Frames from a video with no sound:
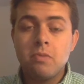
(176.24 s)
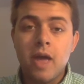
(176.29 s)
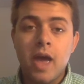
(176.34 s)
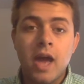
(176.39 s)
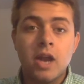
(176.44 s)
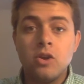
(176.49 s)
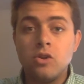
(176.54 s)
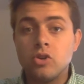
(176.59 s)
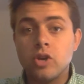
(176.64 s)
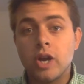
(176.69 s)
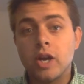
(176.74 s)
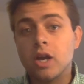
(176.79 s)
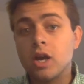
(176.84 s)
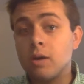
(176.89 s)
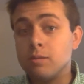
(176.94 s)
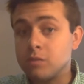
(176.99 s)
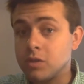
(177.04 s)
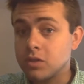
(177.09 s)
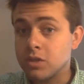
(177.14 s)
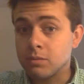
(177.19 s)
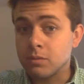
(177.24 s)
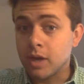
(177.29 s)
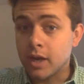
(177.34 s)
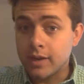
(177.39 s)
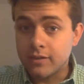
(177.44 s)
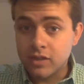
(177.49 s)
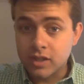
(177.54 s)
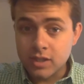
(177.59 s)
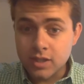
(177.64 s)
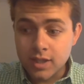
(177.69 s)
and you try to come to some kind
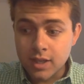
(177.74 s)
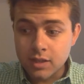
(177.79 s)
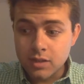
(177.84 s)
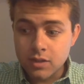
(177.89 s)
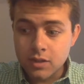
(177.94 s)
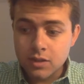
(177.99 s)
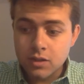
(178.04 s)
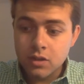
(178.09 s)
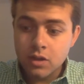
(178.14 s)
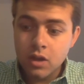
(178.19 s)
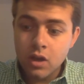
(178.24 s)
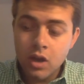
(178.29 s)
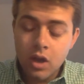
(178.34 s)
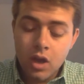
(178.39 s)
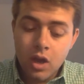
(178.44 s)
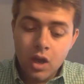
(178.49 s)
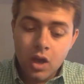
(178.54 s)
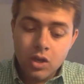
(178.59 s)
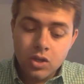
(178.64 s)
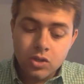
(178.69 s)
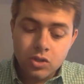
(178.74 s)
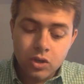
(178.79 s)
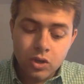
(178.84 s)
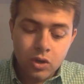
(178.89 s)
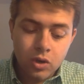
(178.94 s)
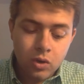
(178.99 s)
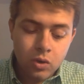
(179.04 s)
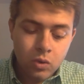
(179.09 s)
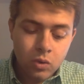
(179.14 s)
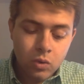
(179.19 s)
of consensus.
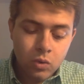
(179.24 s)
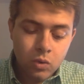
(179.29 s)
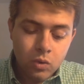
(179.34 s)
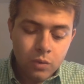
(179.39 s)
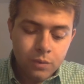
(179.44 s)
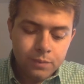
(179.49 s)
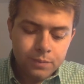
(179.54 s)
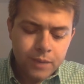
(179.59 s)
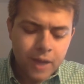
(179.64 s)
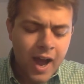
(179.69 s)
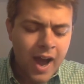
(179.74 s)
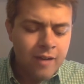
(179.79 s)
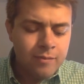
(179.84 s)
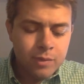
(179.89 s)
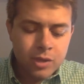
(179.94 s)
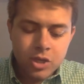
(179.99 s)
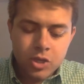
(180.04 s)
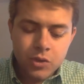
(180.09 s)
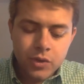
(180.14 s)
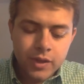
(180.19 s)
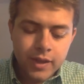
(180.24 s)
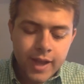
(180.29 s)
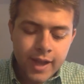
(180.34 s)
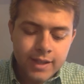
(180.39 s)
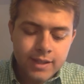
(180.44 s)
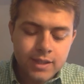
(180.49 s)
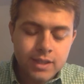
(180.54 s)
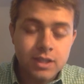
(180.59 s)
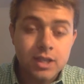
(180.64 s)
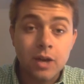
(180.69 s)
So I've been doing
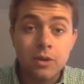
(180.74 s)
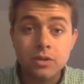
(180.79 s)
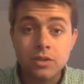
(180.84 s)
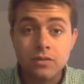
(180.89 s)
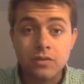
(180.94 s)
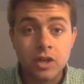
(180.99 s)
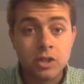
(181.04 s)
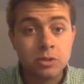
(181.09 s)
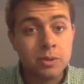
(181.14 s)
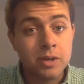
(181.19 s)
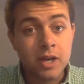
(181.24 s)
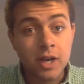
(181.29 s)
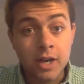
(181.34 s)
that since I was a freshman in